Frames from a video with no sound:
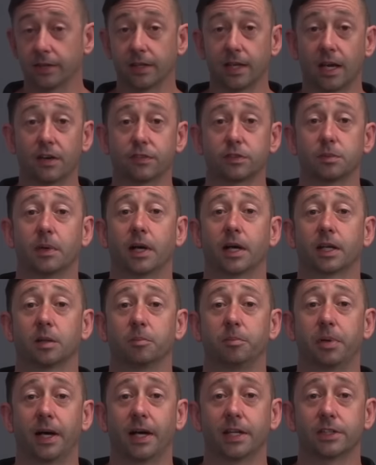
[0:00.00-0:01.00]
the
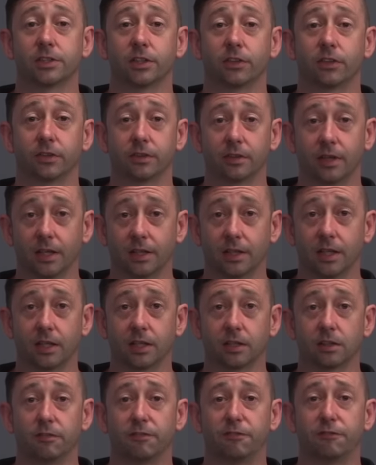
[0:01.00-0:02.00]
aftermarket parts on and
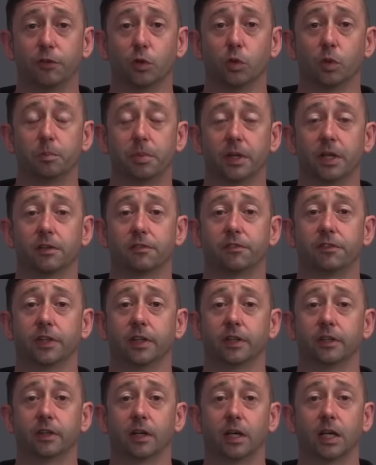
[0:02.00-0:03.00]
getting the full
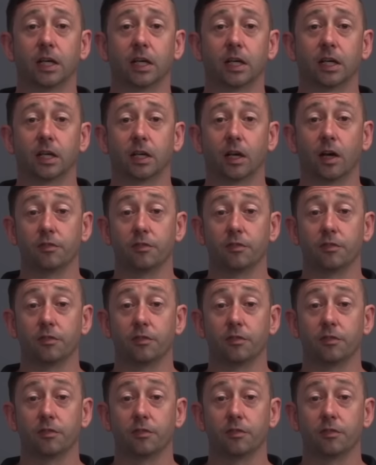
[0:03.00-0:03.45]
benefit uh,